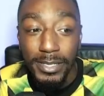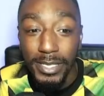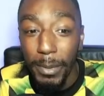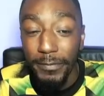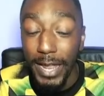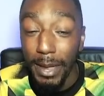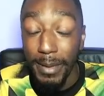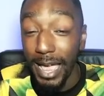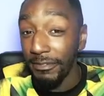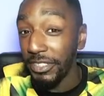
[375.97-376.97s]
Some of them
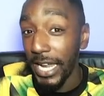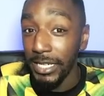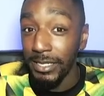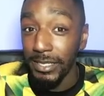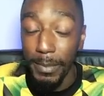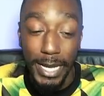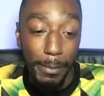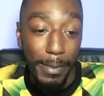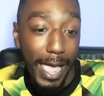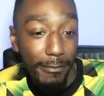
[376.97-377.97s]
have changed, some of
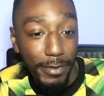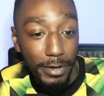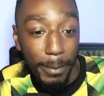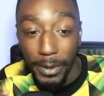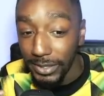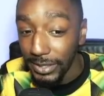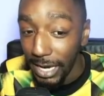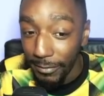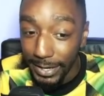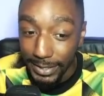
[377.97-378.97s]
them haven't. The passing
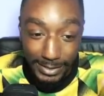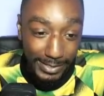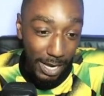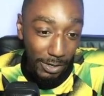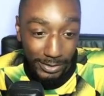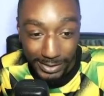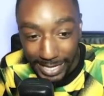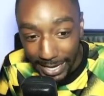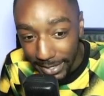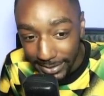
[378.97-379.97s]
directness now on
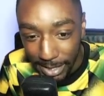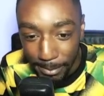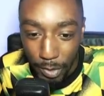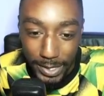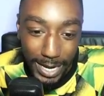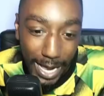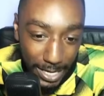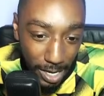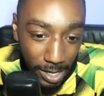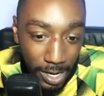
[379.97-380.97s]
standard, tempo and
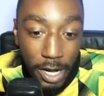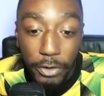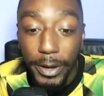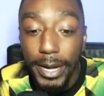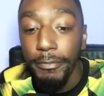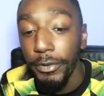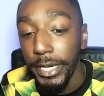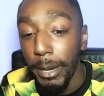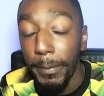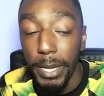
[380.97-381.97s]
higher. Creative
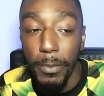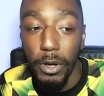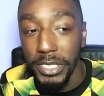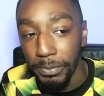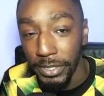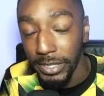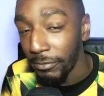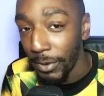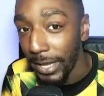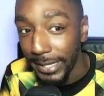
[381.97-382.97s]
freedom being more expressive
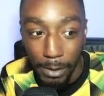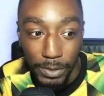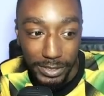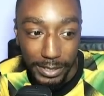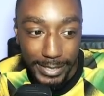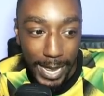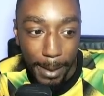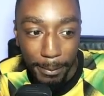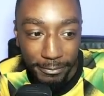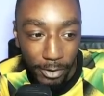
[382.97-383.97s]
where that wasn't there
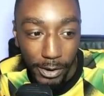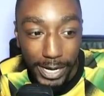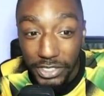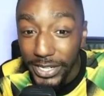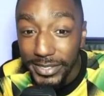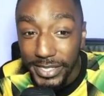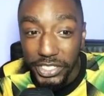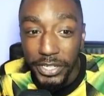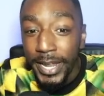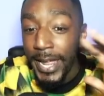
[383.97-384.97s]
before. In
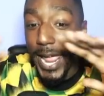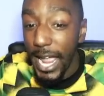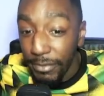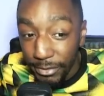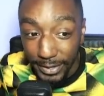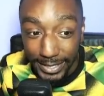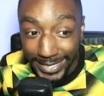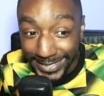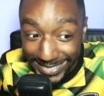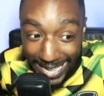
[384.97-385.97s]
transition, everything
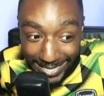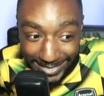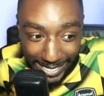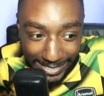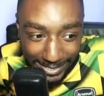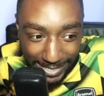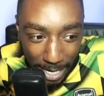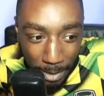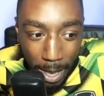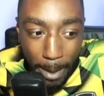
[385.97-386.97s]
is the exact
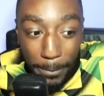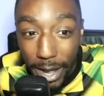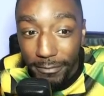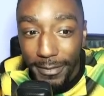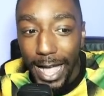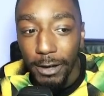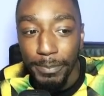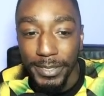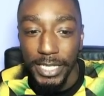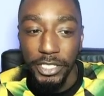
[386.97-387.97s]
same, but for out of
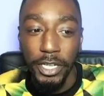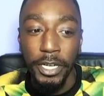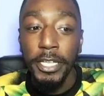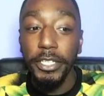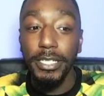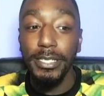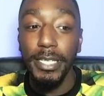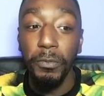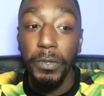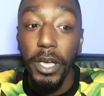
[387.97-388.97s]
possession, you can
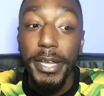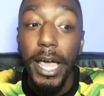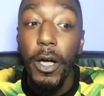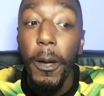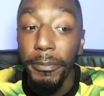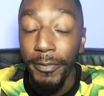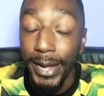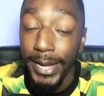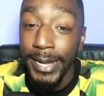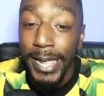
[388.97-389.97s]
see we are now
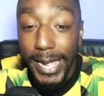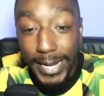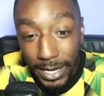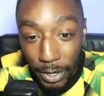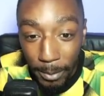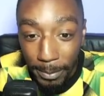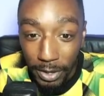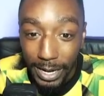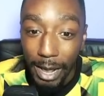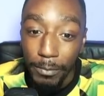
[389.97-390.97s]
operating in a low
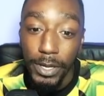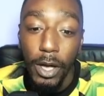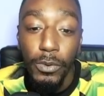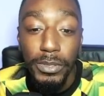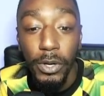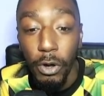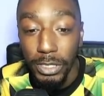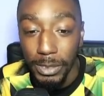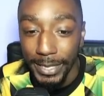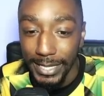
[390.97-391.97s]
block, and we are also going
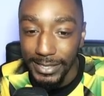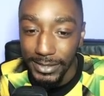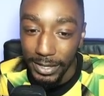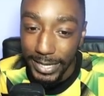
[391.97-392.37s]
to be get stuck